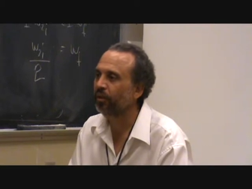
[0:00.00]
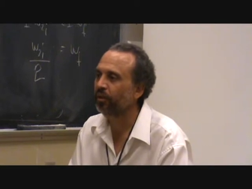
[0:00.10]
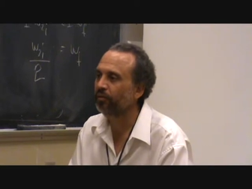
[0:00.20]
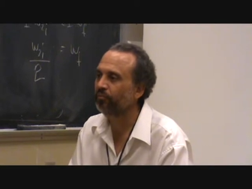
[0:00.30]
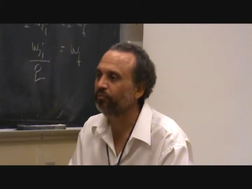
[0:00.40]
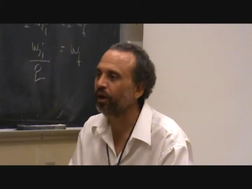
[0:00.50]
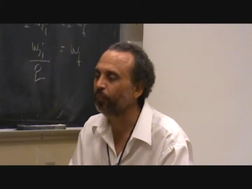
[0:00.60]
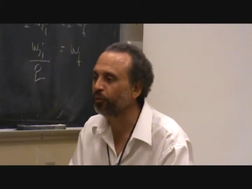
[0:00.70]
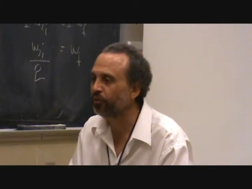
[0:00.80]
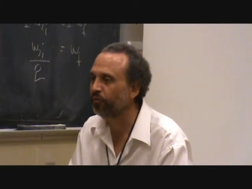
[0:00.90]
uh,
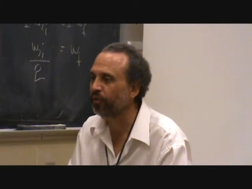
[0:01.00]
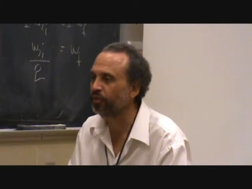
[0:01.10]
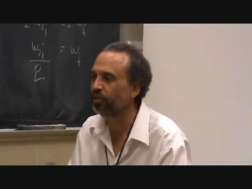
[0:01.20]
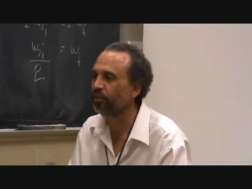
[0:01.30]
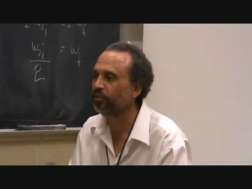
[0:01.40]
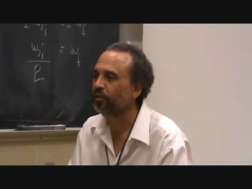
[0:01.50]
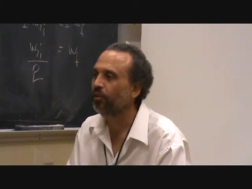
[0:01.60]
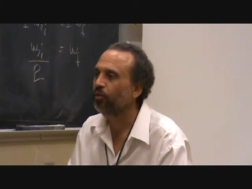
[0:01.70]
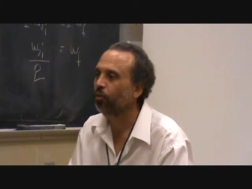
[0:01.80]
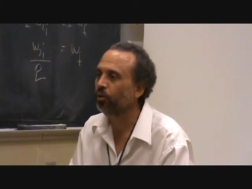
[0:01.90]
upper division
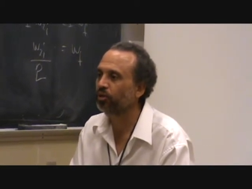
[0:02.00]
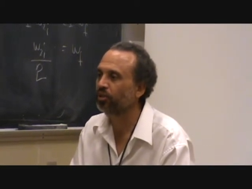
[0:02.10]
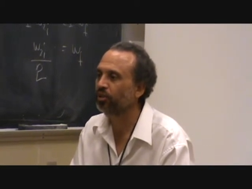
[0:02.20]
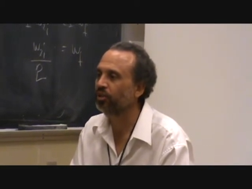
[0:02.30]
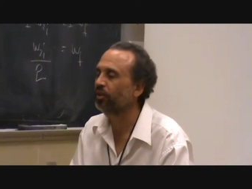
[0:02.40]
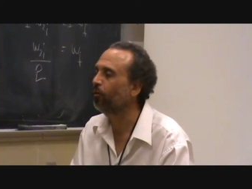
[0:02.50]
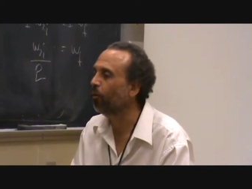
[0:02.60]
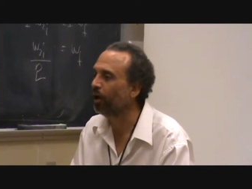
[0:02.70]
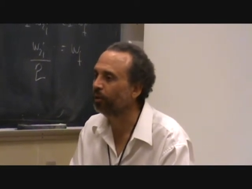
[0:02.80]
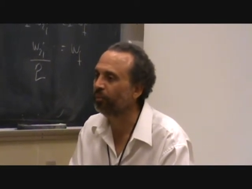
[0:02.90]
courses in
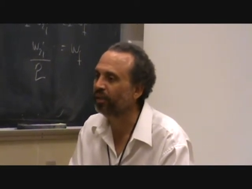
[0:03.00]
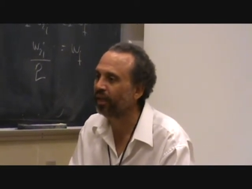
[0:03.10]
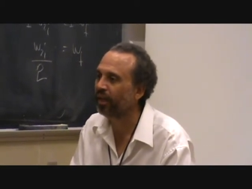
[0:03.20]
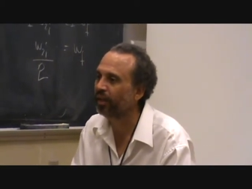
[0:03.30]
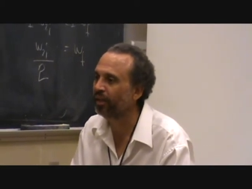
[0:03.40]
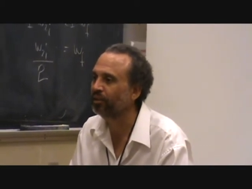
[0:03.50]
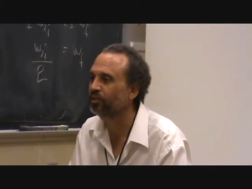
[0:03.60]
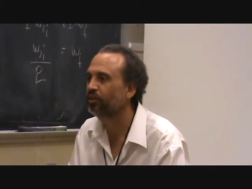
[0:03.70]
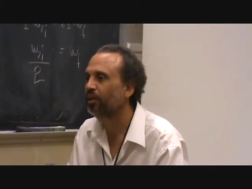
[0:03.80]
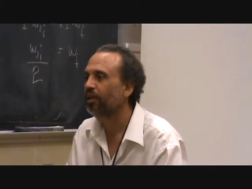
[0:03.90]
quantum
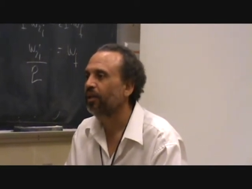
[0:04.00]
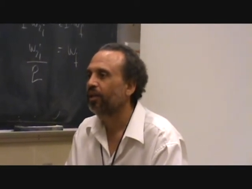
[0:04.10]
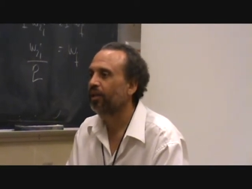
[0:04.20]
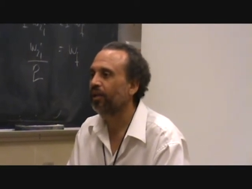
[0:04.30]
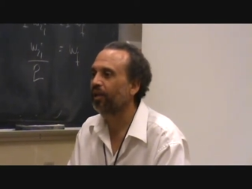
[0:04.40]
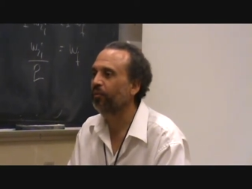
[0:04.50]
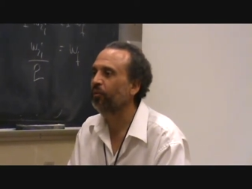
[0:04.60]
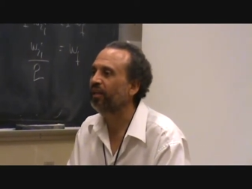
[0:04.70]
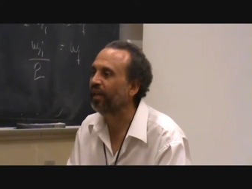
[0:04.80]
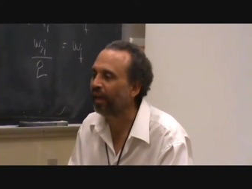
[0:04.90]
mechanics, in
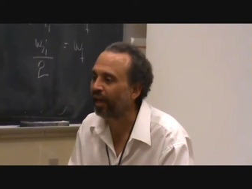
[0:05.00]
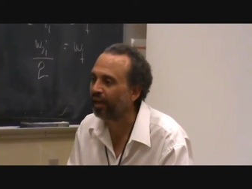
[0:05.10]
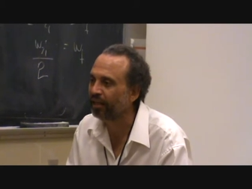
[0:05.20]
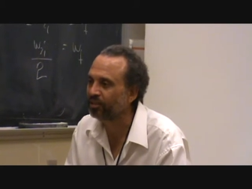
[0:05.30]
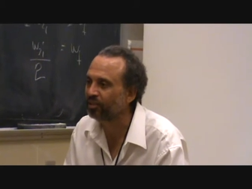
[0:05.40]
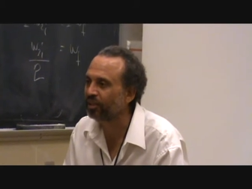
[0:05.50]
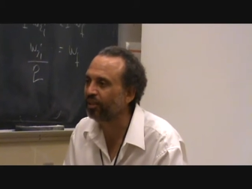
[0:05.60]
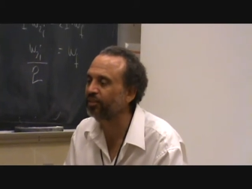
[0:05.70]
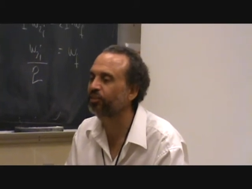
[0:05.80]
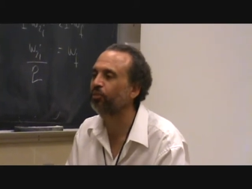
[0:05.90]
mechanics,
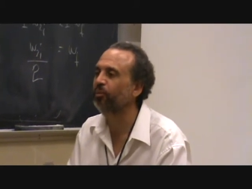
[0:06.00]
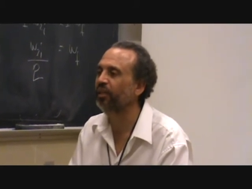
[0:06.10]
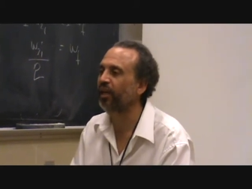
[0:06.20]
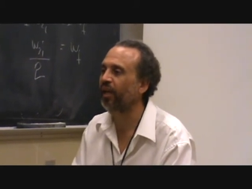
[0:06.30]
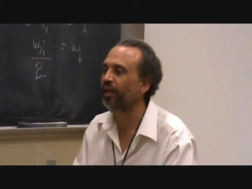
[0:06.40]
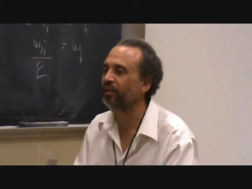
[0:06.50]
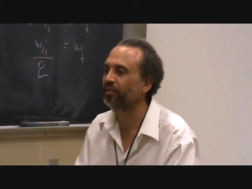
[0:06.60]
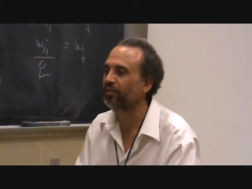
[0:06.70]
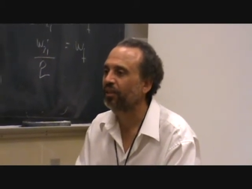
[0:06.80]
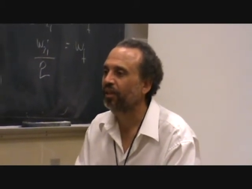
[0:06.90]
celestial
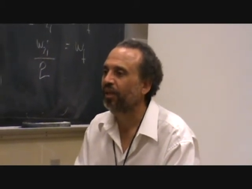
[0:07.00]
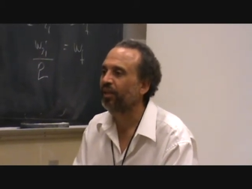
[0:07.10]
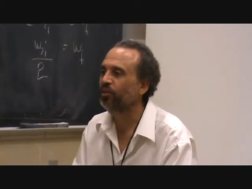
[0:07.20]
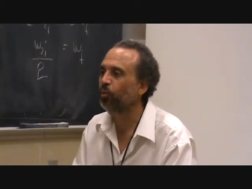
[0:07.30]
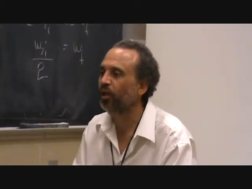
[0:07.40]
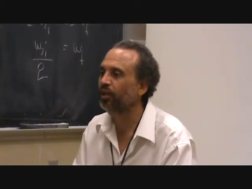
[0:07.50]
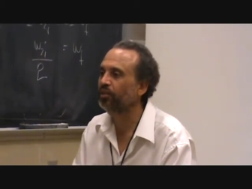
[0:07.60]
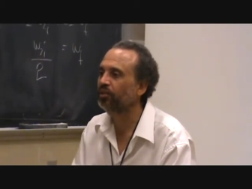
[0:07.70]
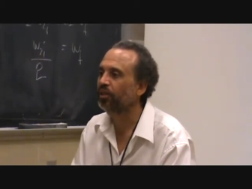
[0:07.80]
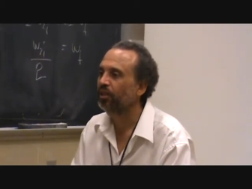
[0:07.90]
mechanics, as well
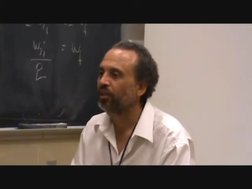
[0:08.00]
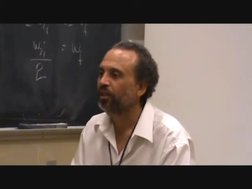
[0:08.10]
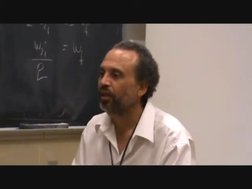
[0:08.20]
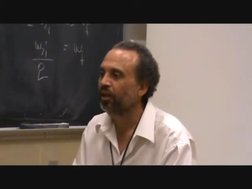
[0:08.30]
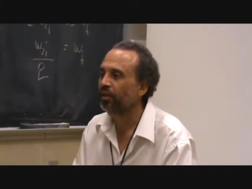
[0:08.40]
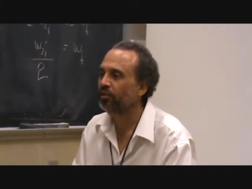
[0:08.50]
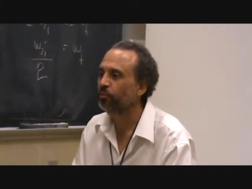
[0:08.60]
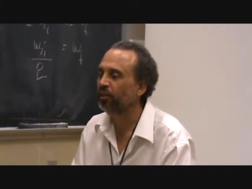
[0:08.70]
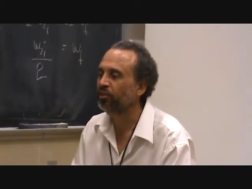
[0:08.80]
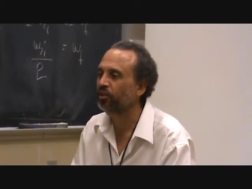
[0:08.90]
as uh,
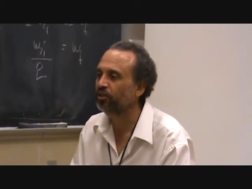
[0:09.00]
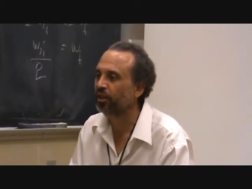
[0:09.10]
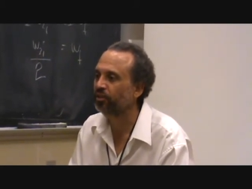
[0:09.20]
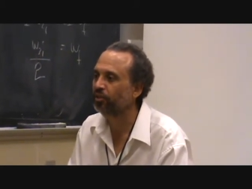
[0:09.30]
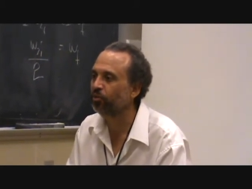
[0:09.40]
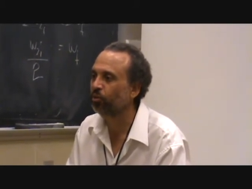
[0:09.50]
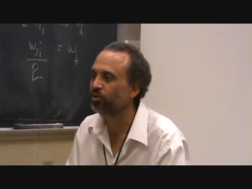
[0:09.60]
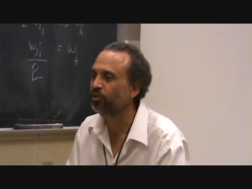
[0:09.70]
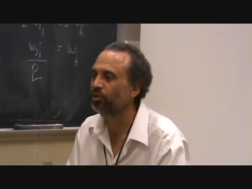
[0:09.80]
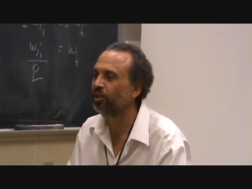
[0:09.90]
specialization
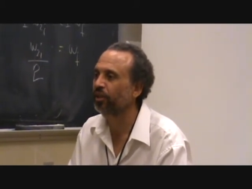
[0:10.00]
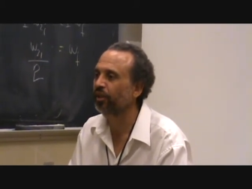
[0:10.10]
courses in